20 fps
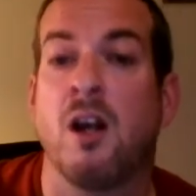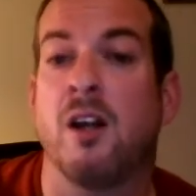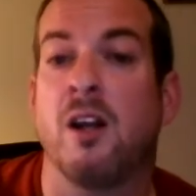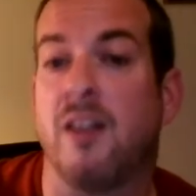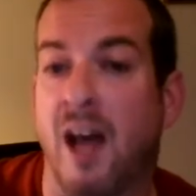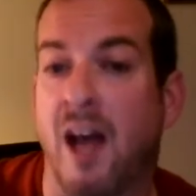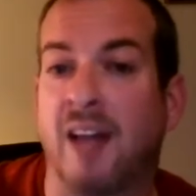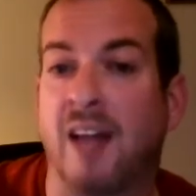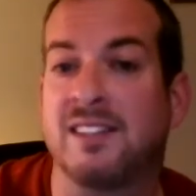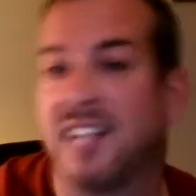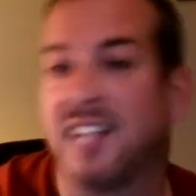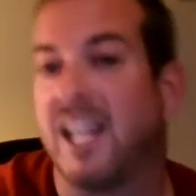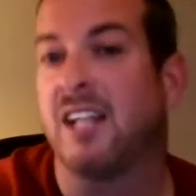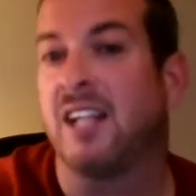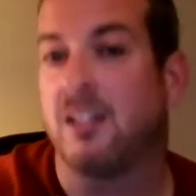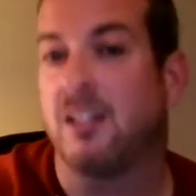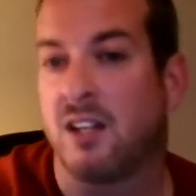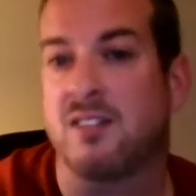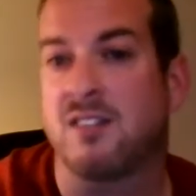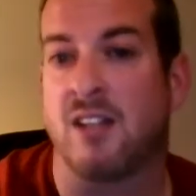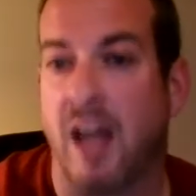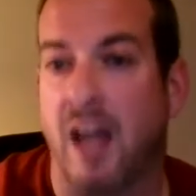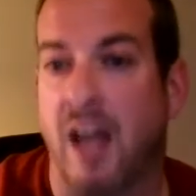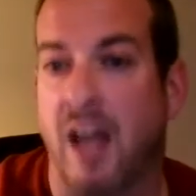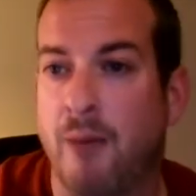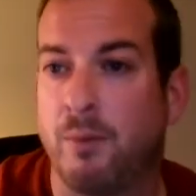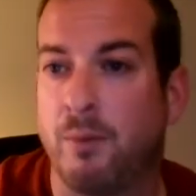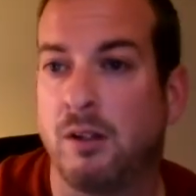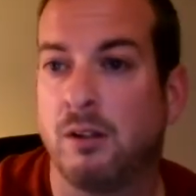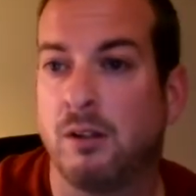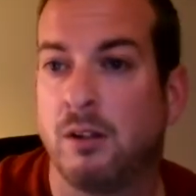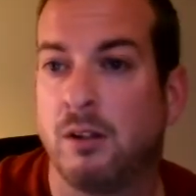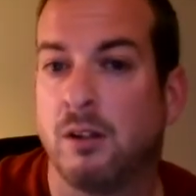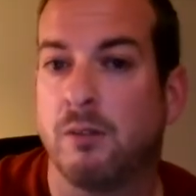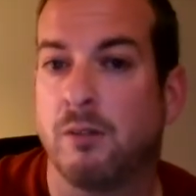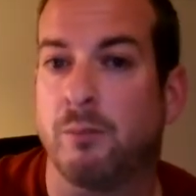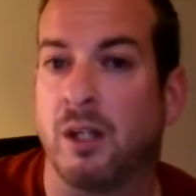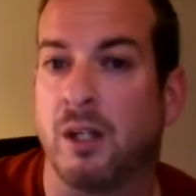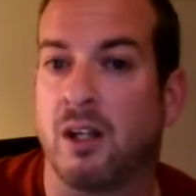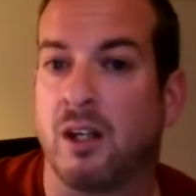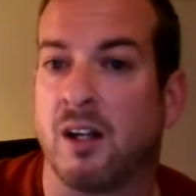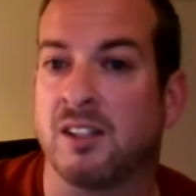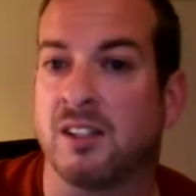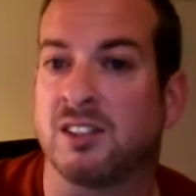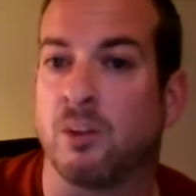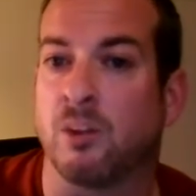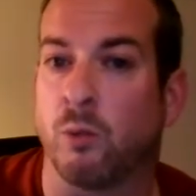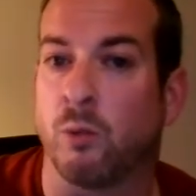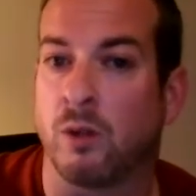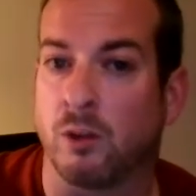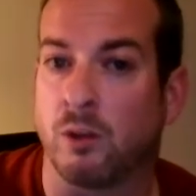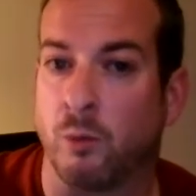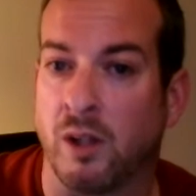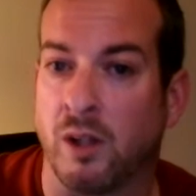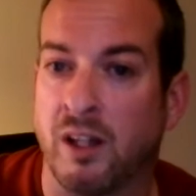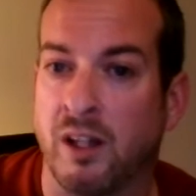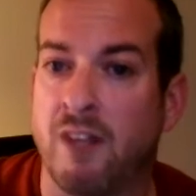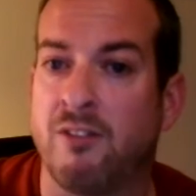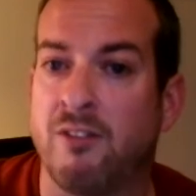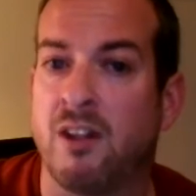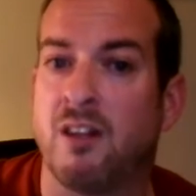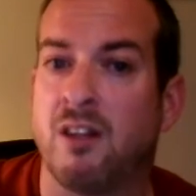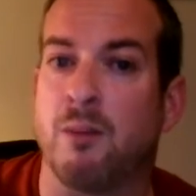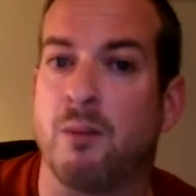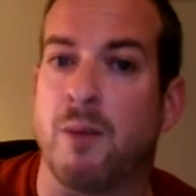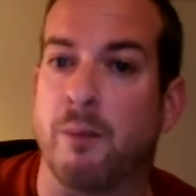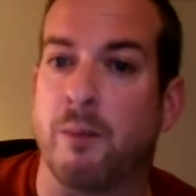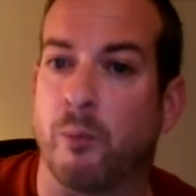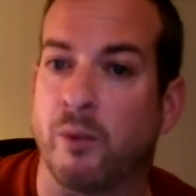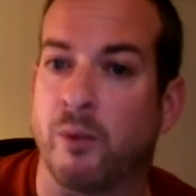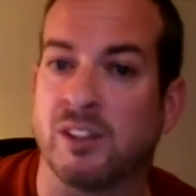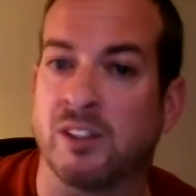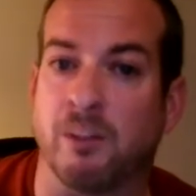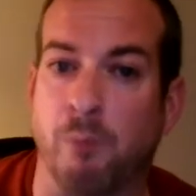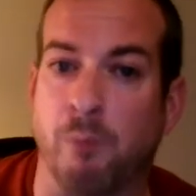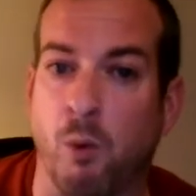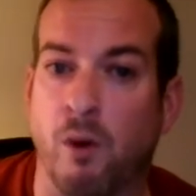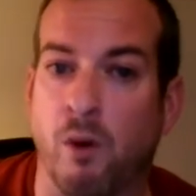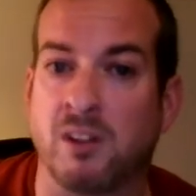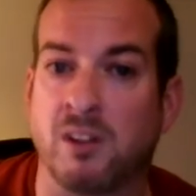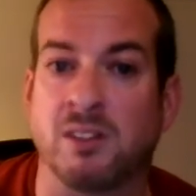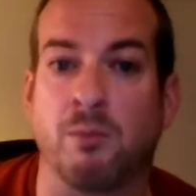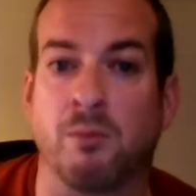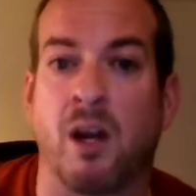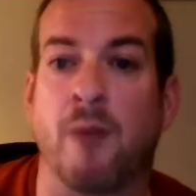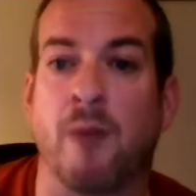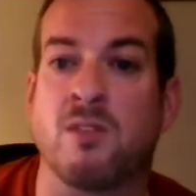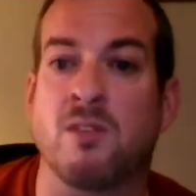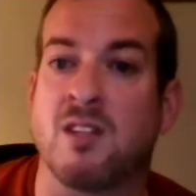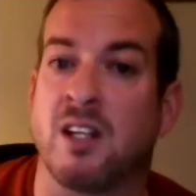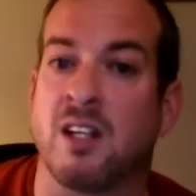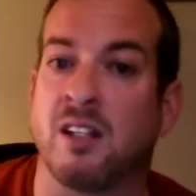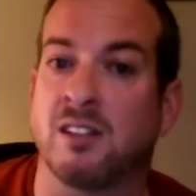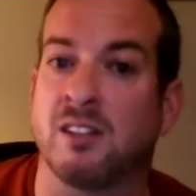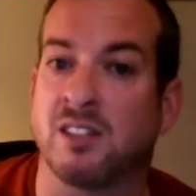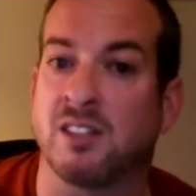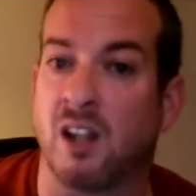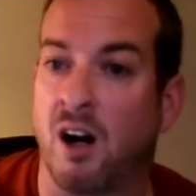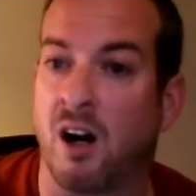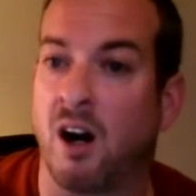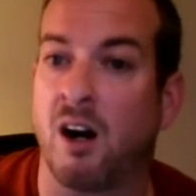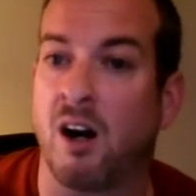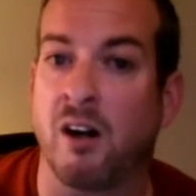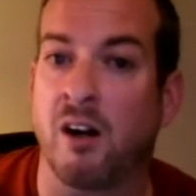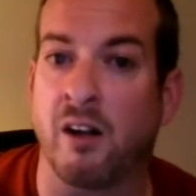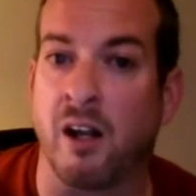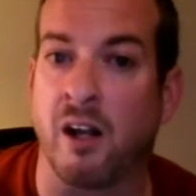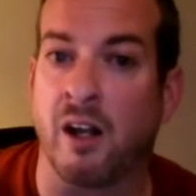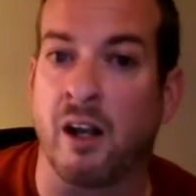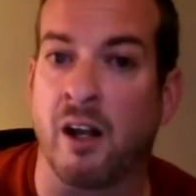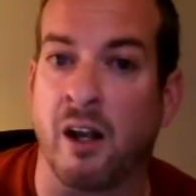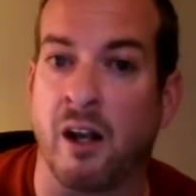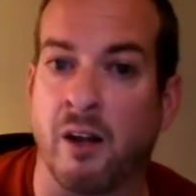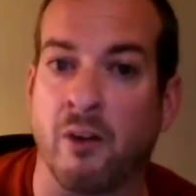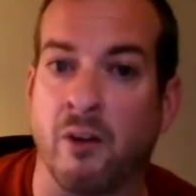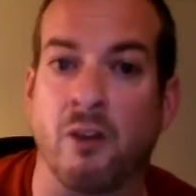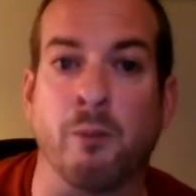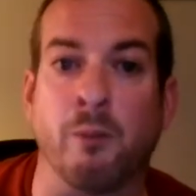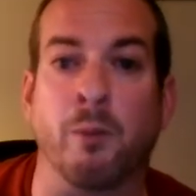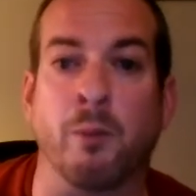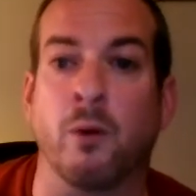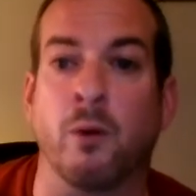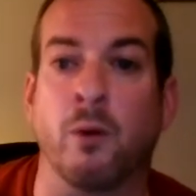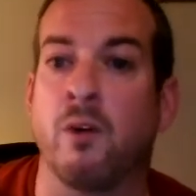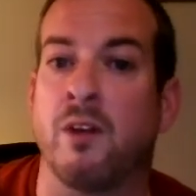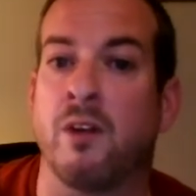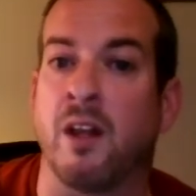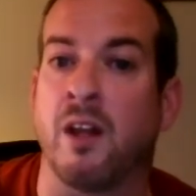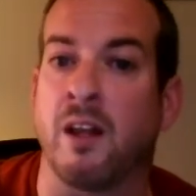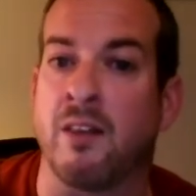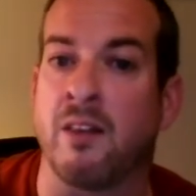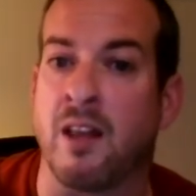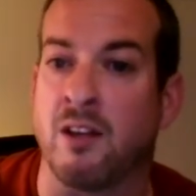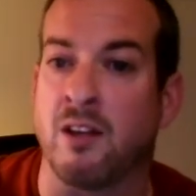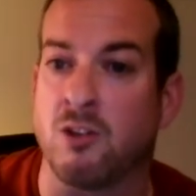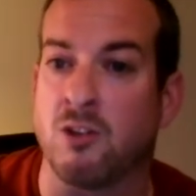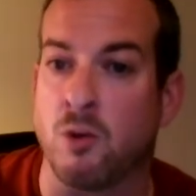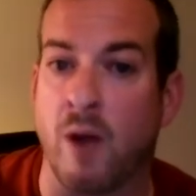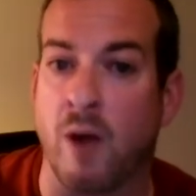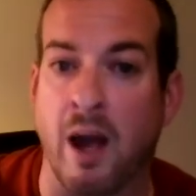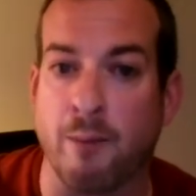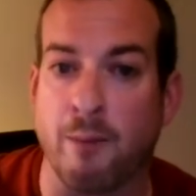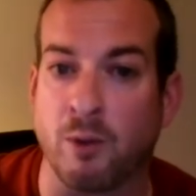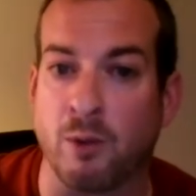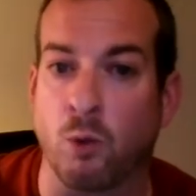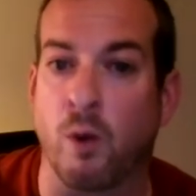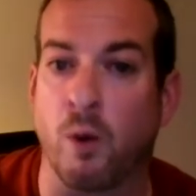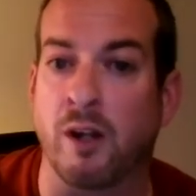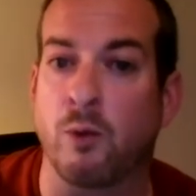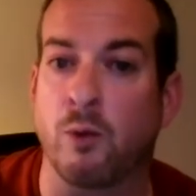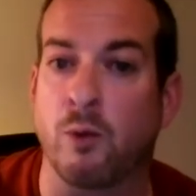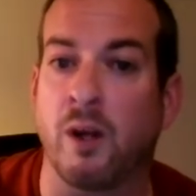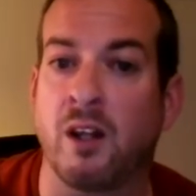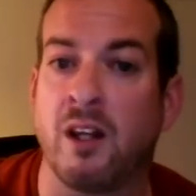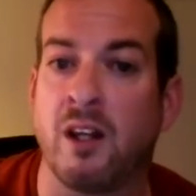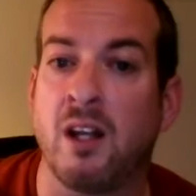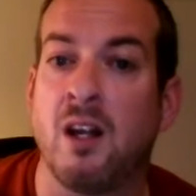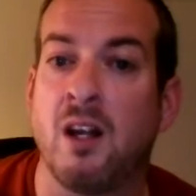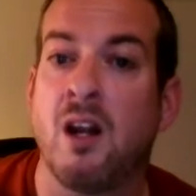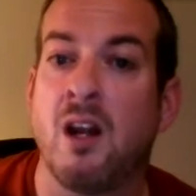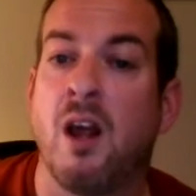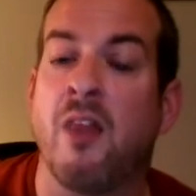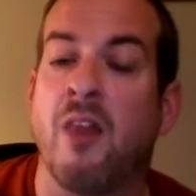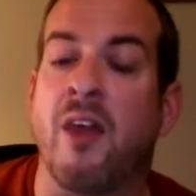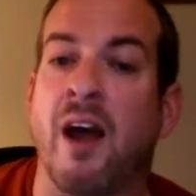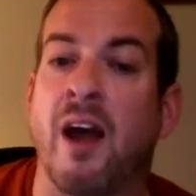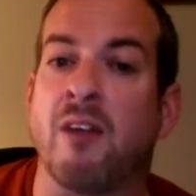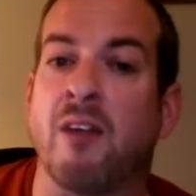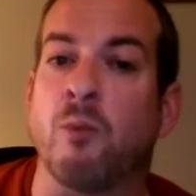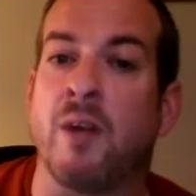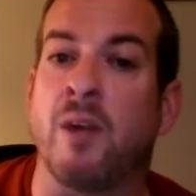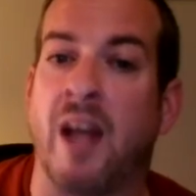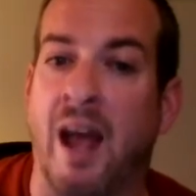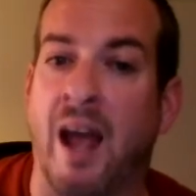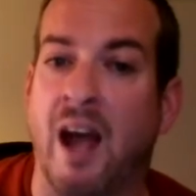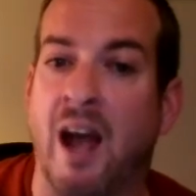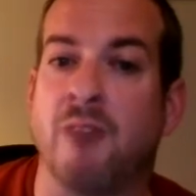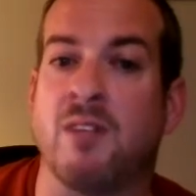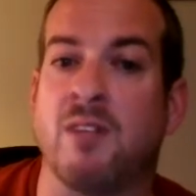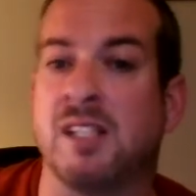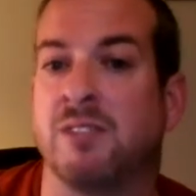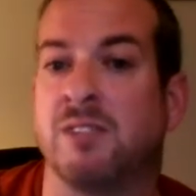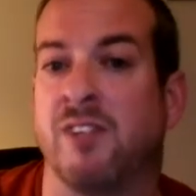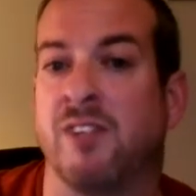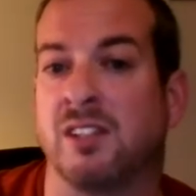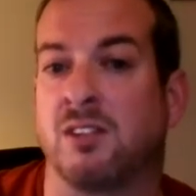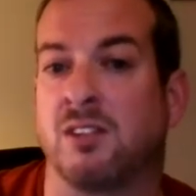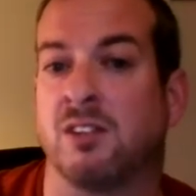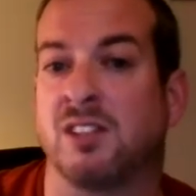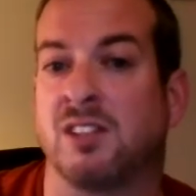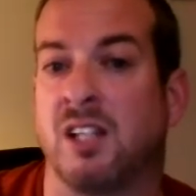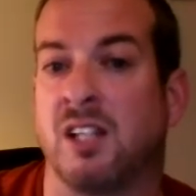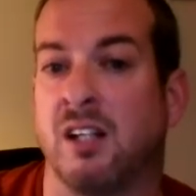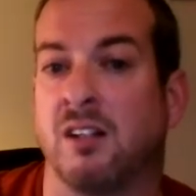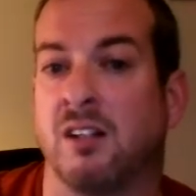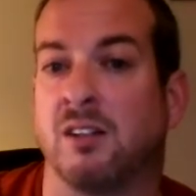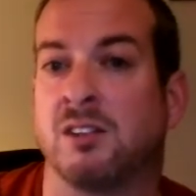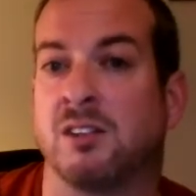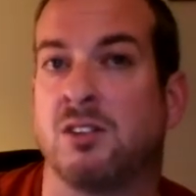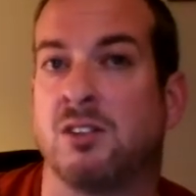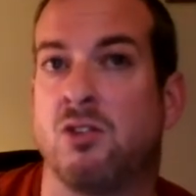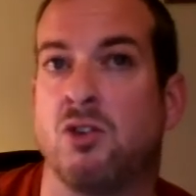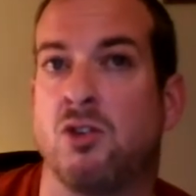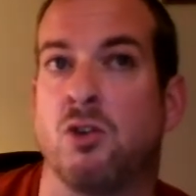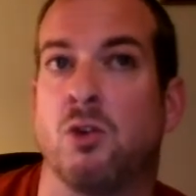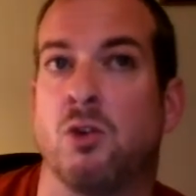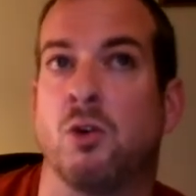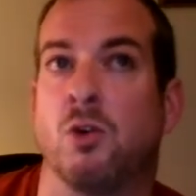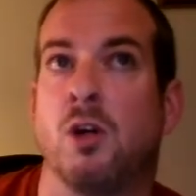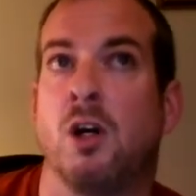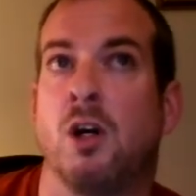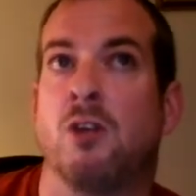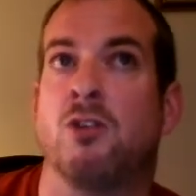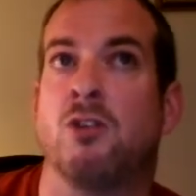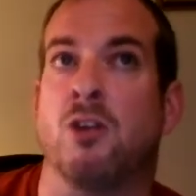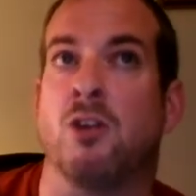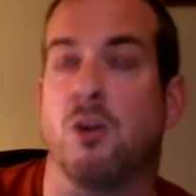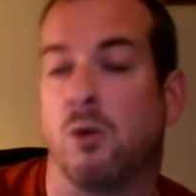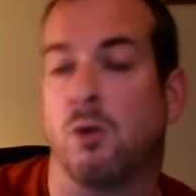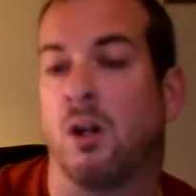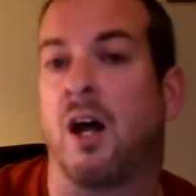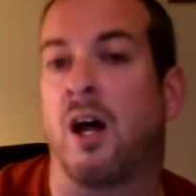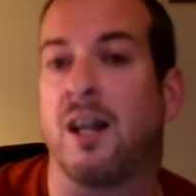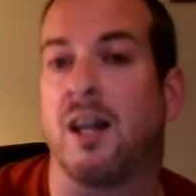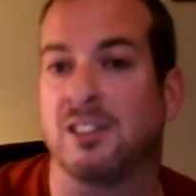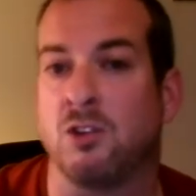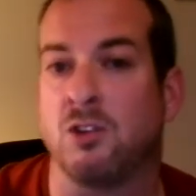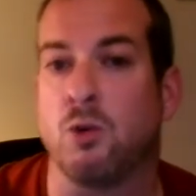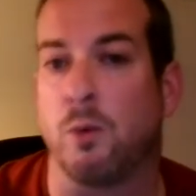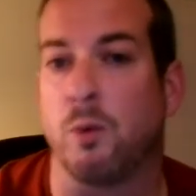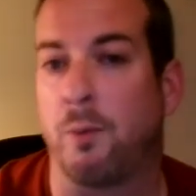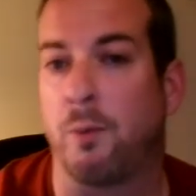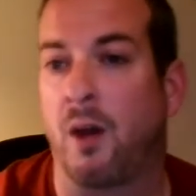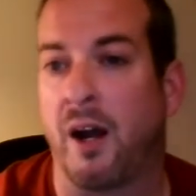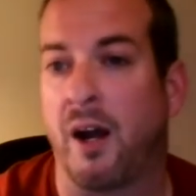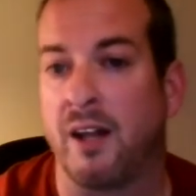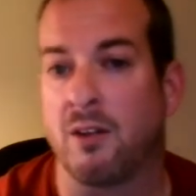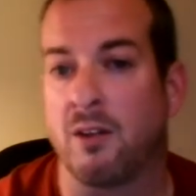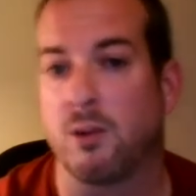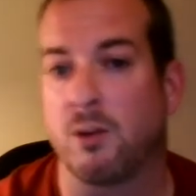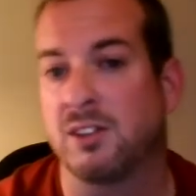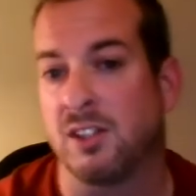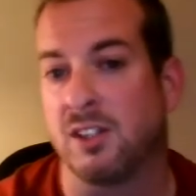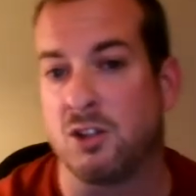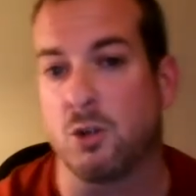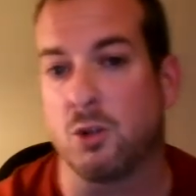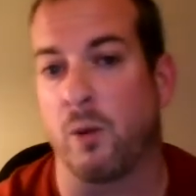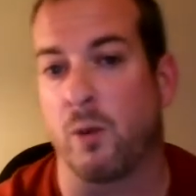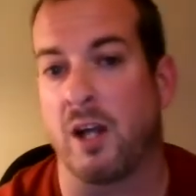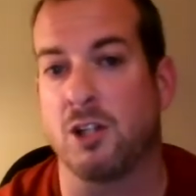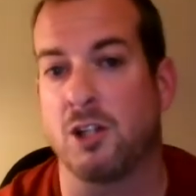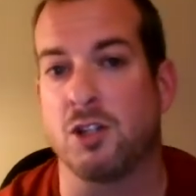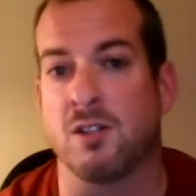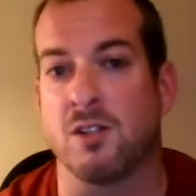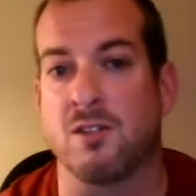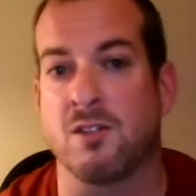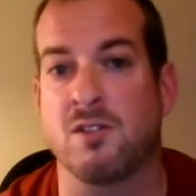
Not saying it doesn't happen, because the world we live in, the people we support, sometimes things are out of the blue and they do happen quite quickly, that we have these physical skills to utilize and to apply in those situations.